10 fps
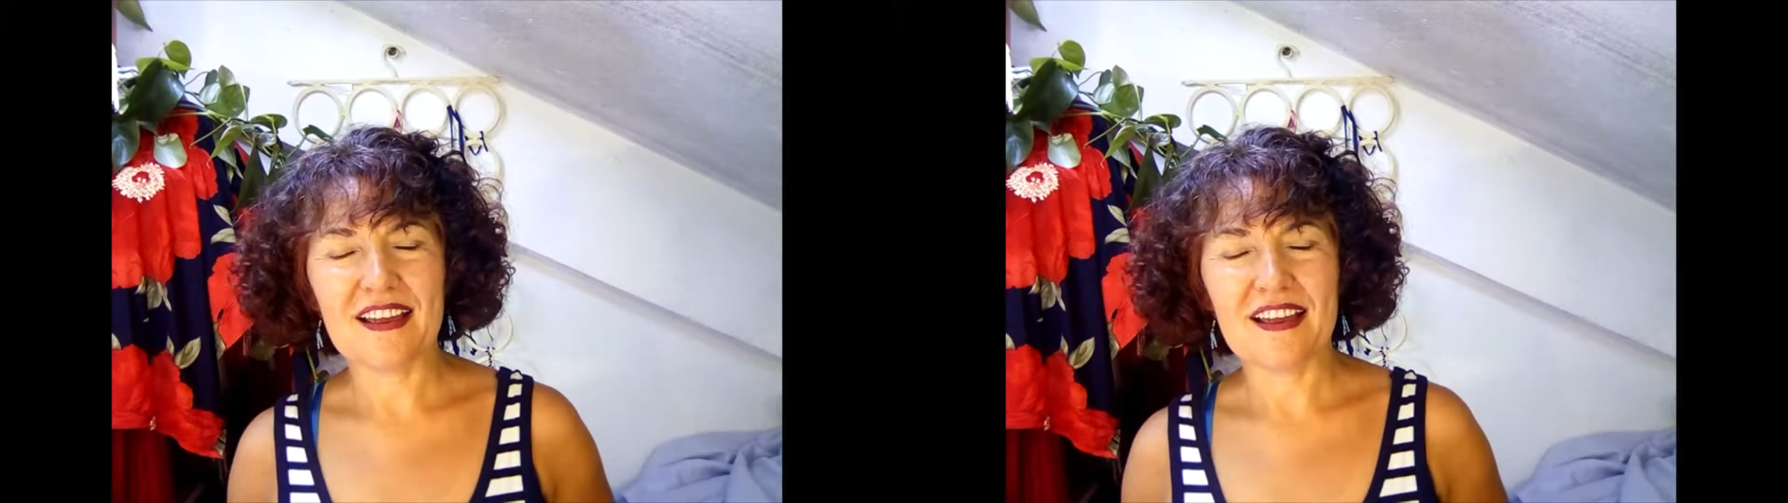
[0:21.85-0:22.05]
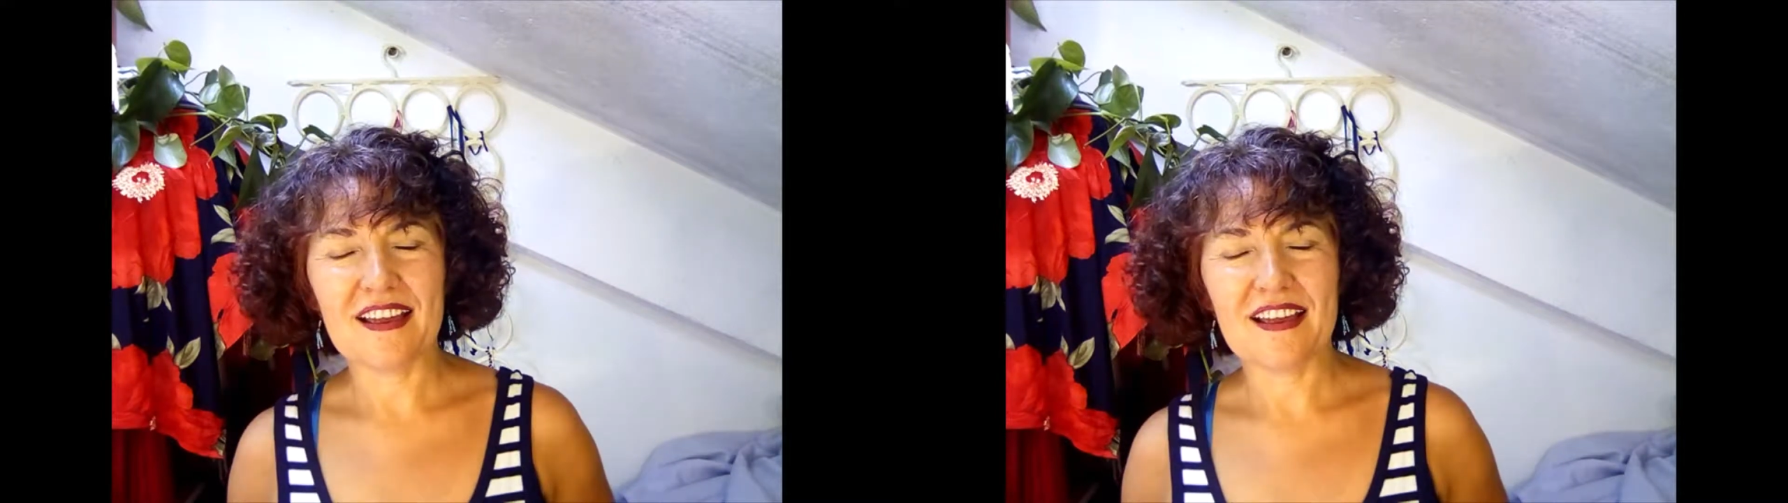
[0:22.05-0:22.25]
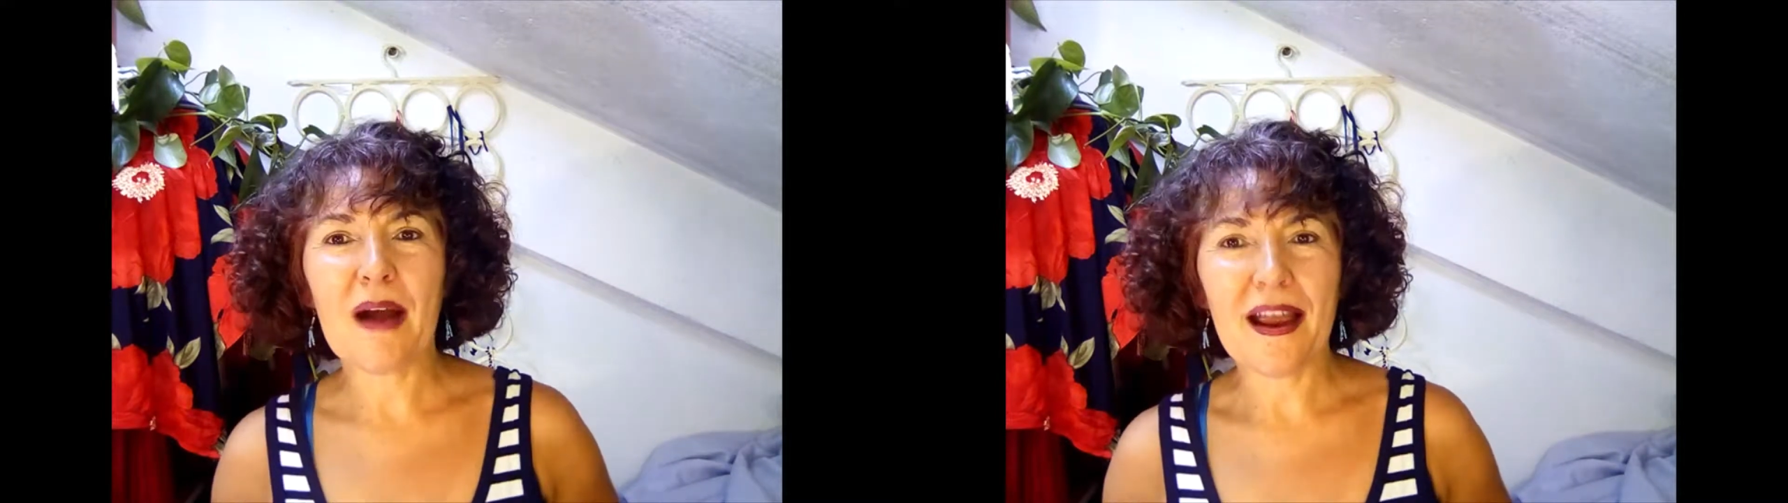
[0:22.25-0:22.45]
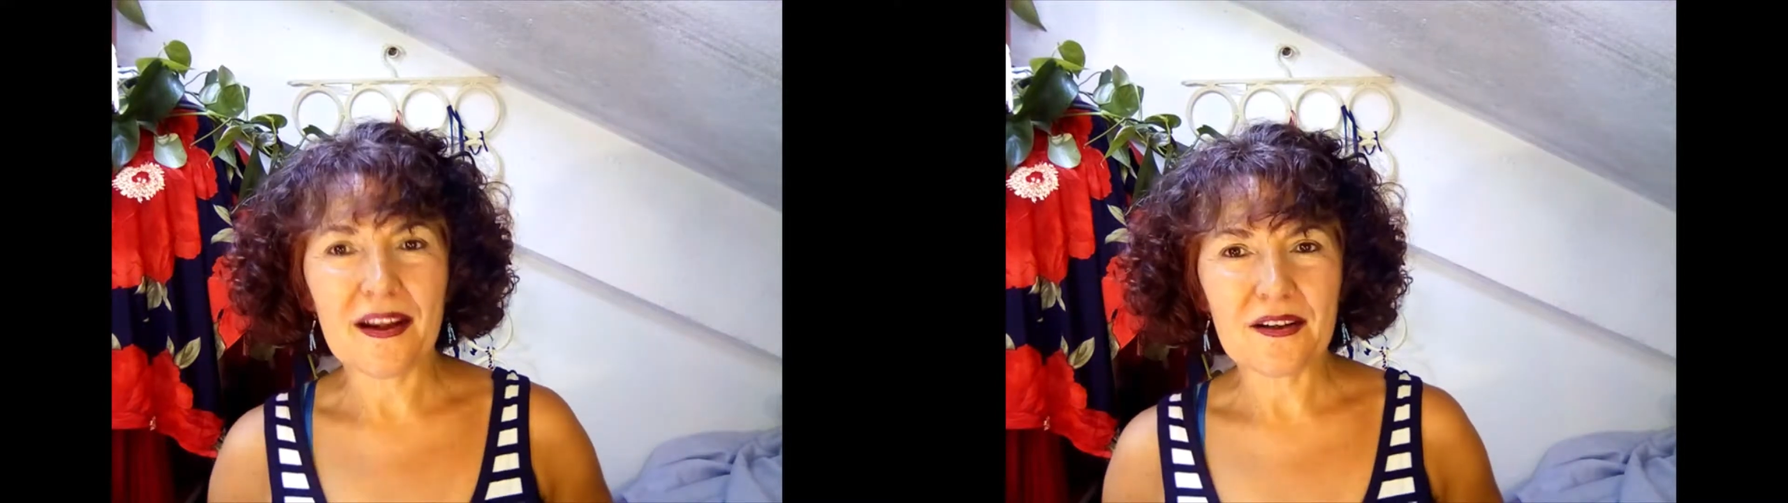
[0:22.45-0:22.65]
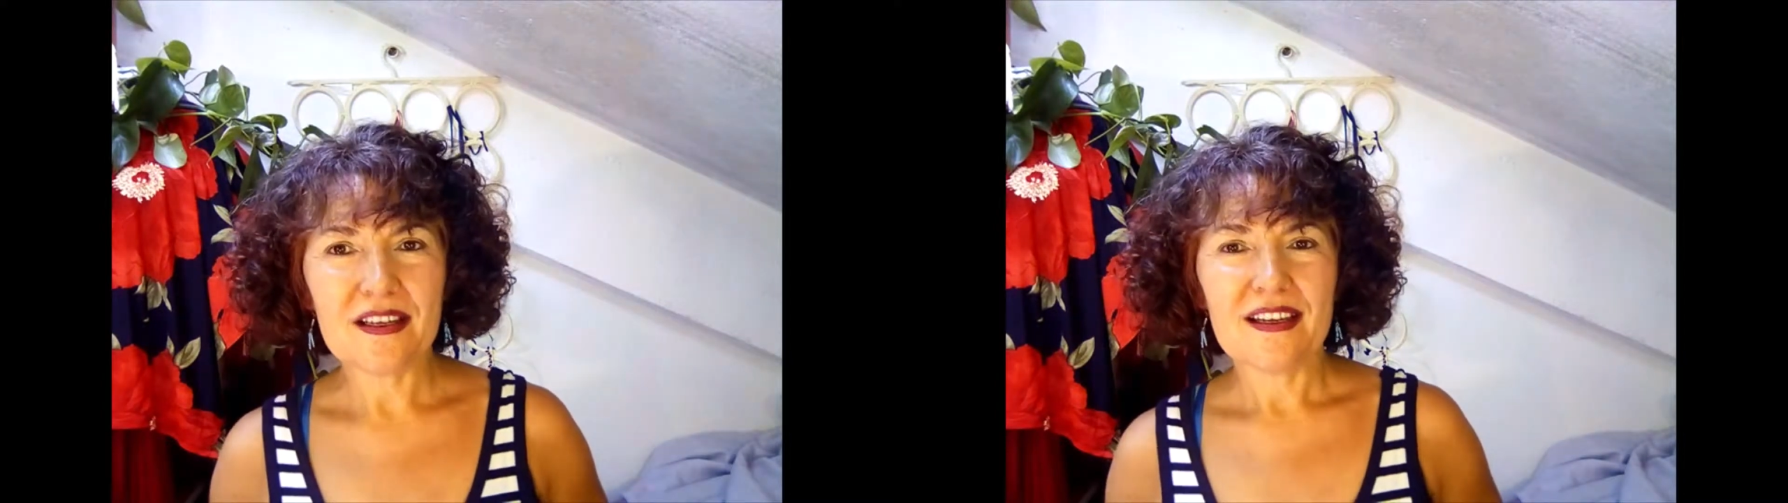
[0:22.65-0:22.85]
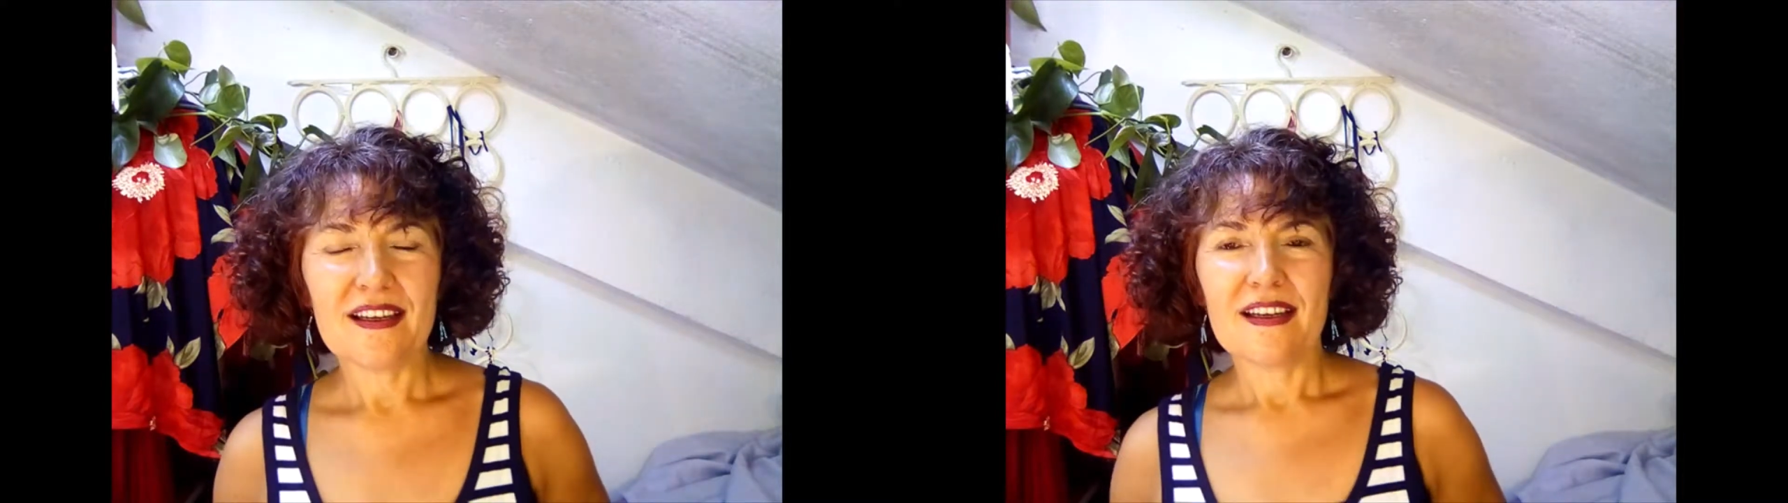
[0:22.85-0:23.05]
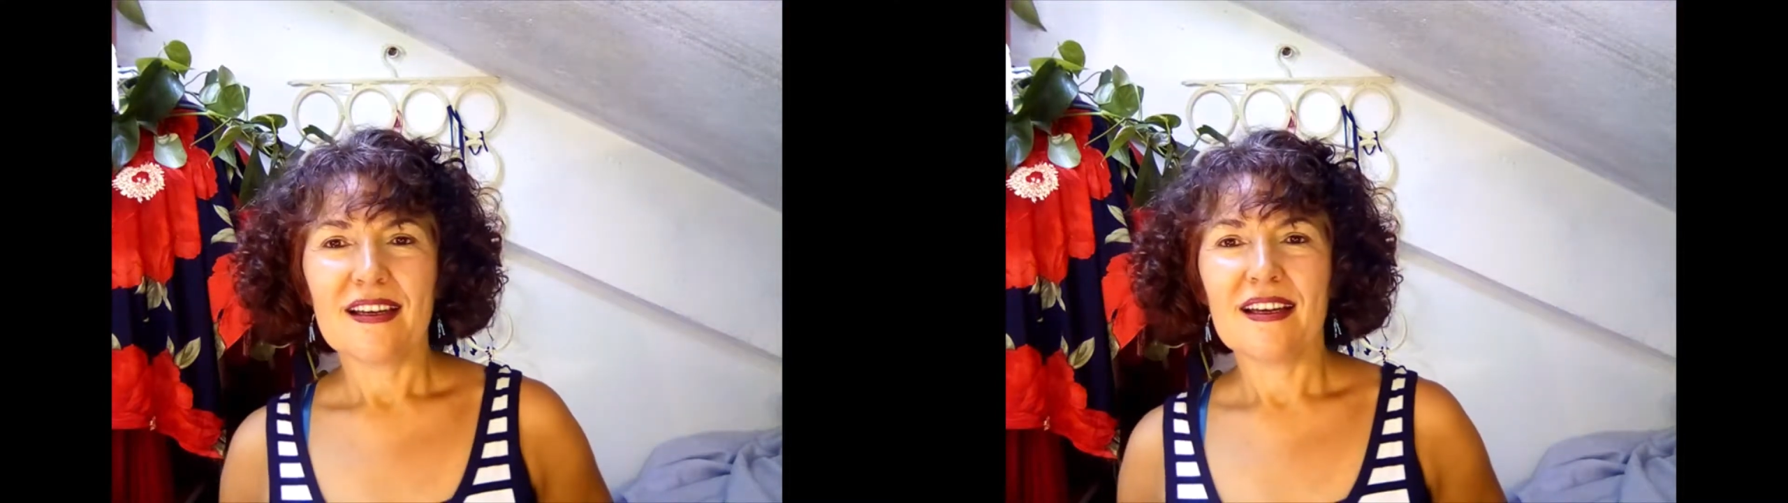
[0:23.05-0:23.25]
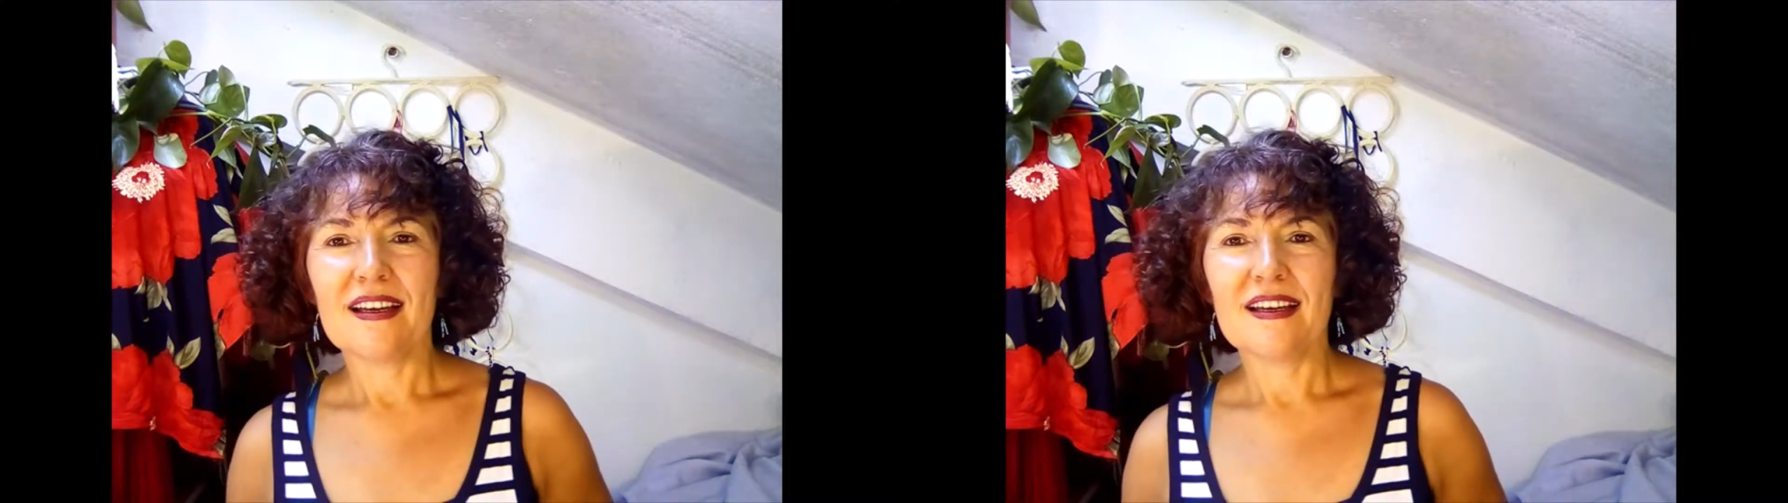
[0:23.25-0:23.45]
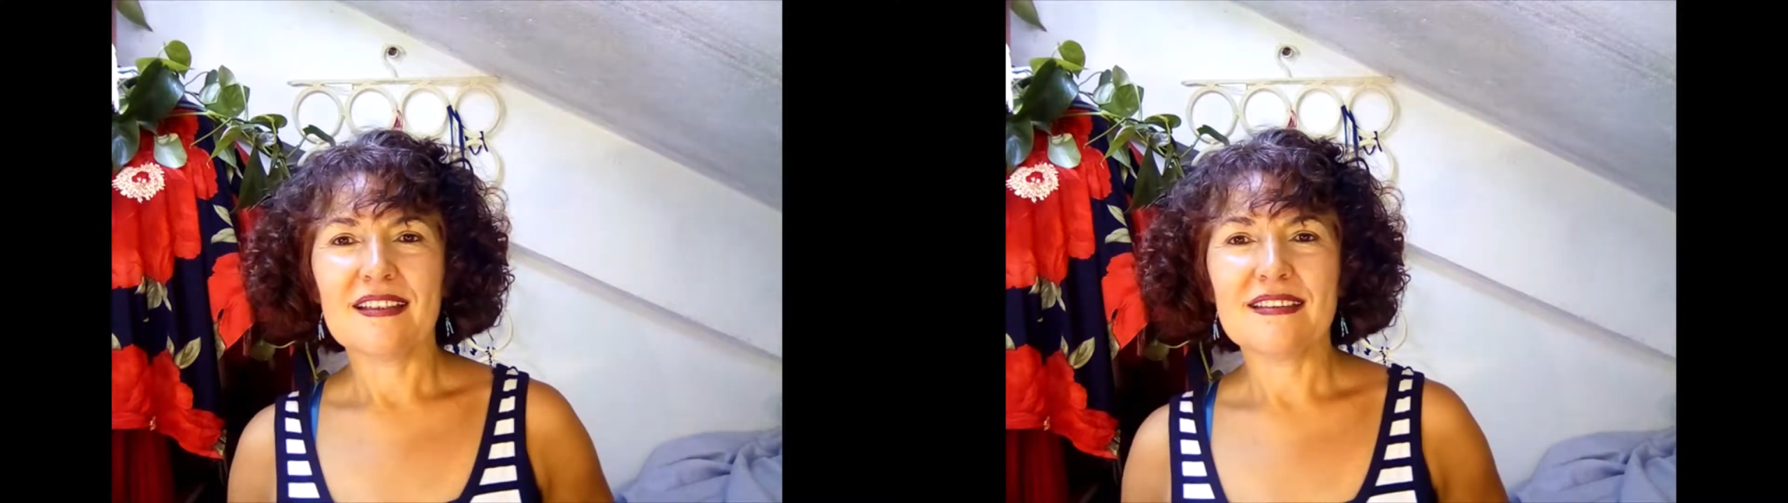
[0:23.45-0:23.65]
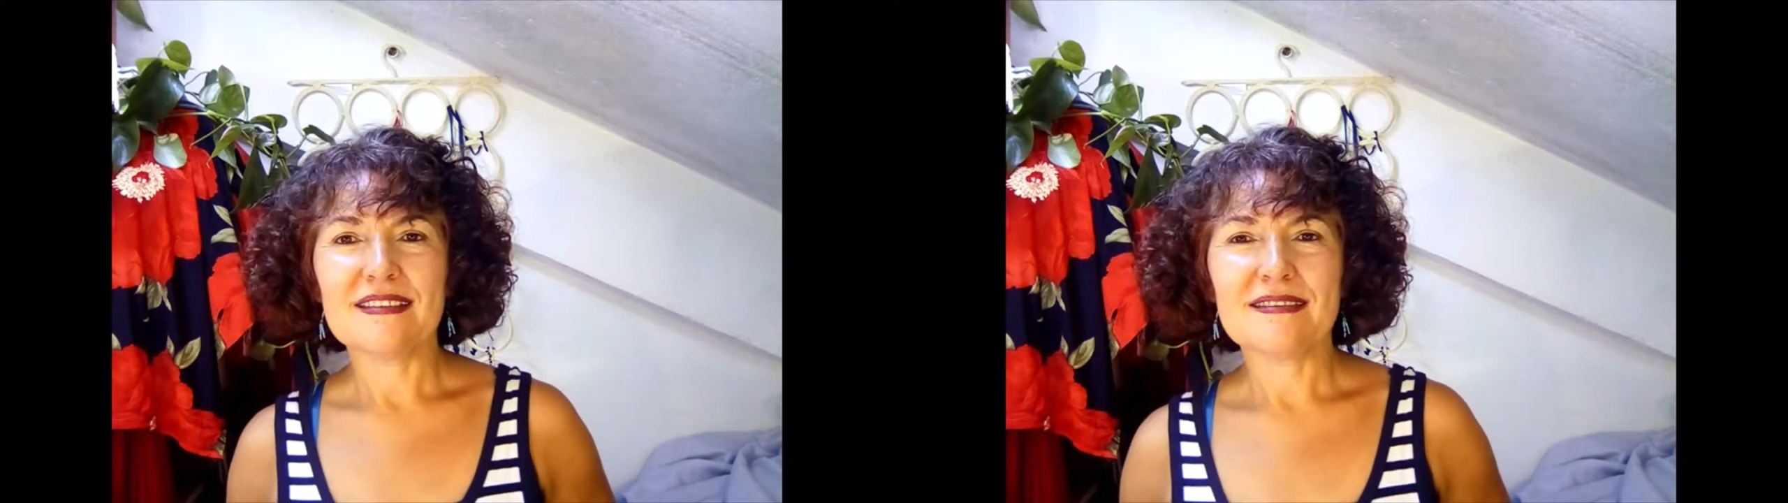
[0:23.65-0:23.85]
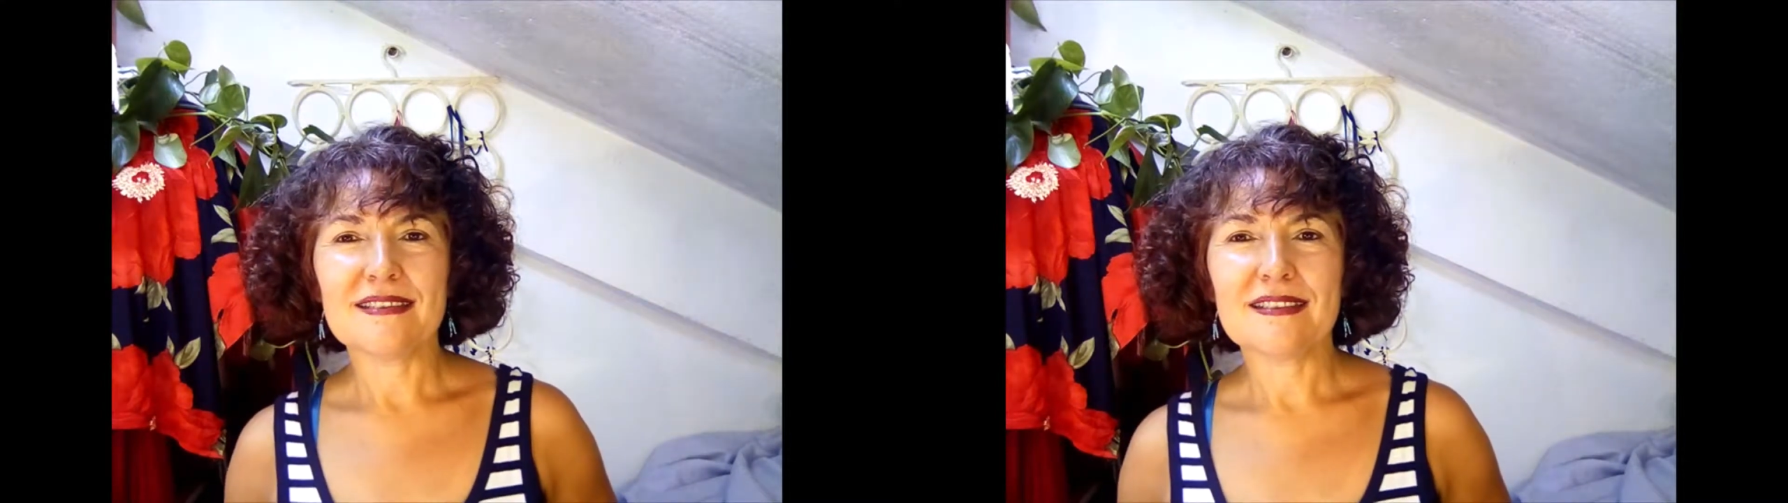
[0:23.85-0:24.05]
and it's